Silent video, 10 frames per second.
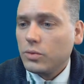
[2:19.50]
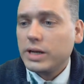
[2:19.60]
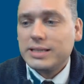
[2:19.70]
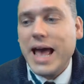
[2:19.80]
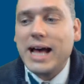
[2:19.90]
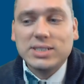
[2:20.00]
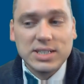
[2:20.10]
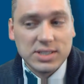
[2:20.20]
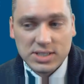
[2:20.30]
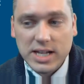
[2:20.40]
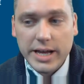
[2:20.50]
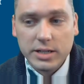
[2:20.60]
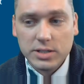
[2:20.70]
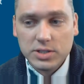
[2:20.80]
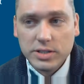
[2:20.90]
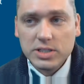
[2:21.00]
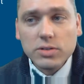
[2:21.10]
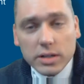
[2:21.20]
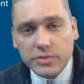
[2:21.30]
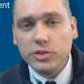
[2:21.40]
When a task is assigned, so these
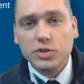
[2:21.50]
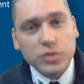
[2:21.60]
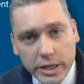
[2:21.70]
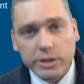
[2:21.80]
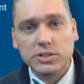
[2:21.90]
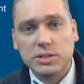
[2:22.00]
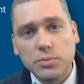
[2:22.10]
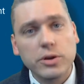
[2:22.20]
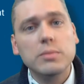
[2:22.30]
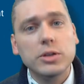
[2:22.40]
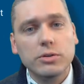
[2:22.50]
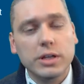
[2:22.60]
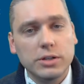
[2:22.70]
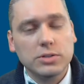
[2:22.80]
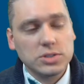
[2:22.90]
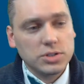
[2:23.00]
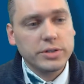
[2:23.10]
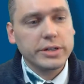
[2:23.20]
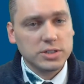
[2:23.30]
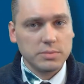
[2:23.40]
are all different triggers in Prima you can use to
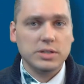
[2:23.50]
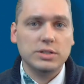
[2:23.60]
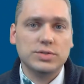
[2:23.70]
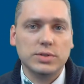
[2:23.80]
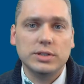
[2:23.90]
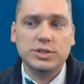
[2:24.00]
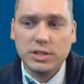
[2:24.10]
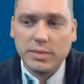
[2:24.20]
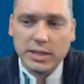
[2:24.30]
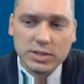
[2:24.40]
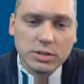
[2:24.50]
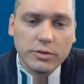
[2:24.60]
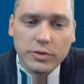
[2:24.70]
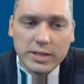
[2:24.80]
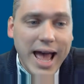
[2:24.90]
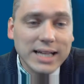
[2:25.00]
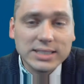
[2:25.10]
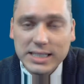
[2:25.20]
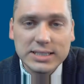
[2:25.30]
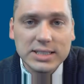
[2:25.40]
trigger something useful in Gmail. So if a
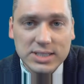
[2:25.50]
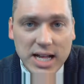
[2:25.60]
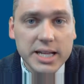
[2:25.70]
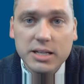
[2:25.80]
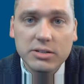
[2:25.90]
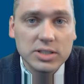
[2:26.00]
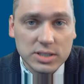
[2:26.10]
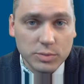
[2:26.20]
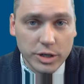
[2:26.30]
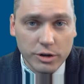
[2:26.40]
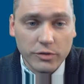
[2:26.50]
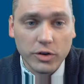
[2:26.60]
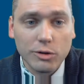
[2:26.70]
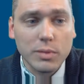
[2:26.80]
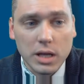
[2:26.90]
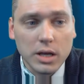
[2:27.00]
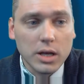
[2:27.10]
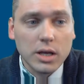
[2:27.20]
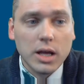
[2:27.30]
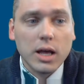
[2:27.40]
task is assigned to someone in your firm,
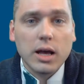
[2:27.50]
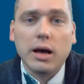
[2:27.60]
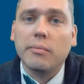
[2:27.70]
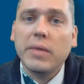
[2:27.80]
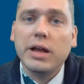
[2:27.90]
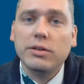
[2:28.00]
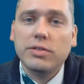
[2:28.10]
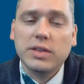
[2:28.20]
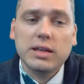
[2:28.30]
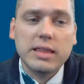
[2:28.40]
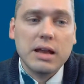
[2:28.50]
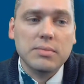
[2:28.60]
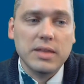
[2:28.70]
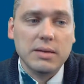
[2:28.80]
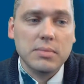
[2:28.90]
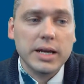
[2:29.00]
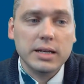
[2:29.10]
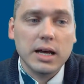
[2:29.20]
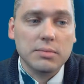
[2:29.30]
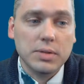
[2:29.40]
and you think that they
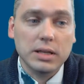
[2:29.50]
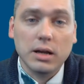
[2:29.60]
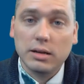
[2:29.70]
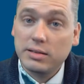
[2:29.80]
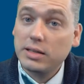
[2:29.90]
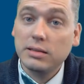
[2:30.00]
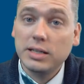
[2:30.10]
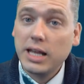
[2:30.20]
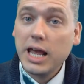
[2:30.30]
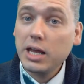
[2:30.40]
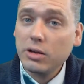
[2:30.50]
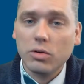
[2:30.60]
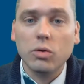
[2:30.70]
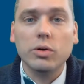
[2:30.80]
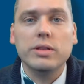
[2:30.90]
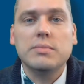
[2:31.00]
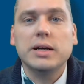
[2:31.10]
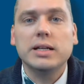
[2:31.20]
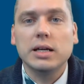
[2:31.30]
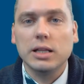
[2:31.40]
might not be logged in today, or they
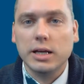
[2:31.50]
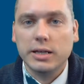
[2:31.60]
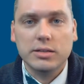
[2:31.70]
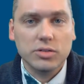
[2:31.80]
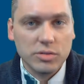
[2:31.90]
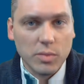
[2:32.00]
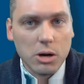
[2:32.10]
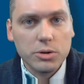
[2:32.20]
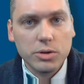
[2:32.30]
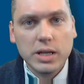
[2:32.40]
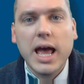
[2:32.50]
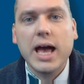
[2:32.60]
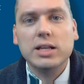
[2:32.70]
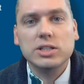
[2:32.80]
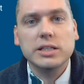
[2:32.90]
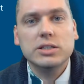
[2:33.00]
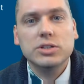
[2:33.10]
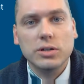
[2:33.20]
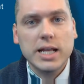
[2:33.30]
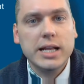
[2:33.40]
might not log in until tomorrow, you can actually
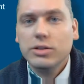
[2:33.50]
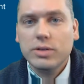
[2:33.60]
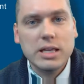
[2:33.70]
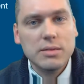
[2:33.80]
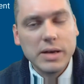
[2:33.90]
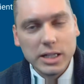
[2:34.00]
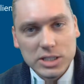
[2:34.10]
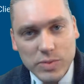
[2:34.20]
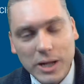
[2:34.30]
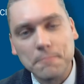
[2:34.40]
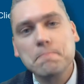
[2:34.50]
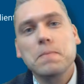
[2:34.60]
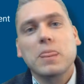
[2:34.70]
turn that into email as well.